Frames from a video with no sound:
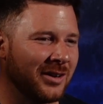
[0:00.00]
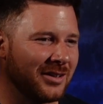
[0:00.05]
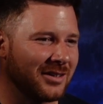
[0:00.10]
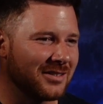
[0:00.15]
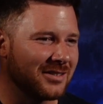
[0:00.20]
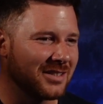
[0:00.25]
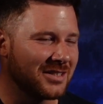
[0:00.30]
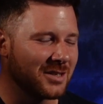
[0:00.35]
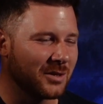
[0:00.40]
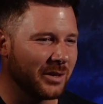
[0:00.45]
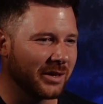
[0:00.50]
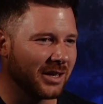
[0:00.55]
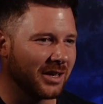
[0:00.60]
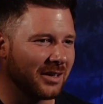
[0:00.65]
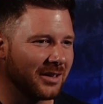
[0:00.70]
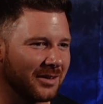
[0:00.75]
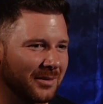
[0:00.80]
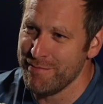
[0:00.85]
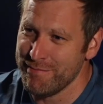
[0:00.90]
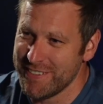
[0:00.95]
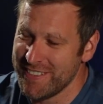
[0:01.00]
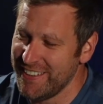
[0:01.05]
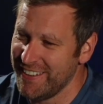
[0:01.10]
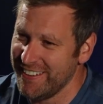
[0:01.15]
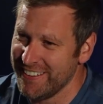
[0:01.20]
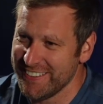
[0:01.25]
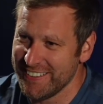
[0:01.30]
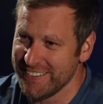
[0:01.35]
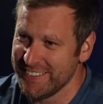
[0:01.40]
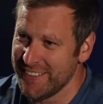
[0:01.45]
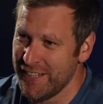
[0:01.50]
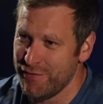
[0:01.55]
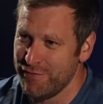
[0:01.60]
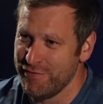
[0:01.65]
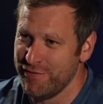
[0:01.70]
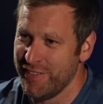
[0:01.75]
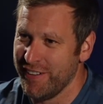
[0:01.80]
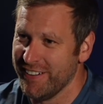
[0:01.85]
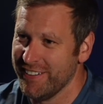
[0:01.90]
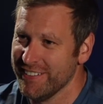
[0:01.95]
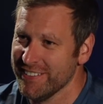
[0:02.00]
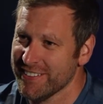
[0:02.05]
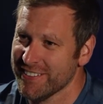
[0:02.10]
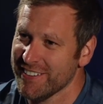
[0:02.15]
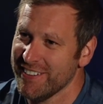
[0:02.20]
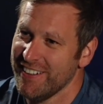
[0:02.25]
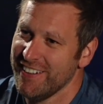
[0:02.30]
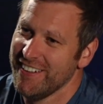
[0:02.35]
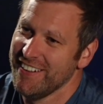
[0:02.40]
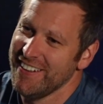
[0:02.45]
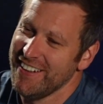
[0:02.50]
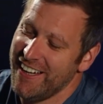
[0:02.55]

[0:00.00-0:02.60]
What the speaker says: I'm only going to take them serious at 7 figures. Right.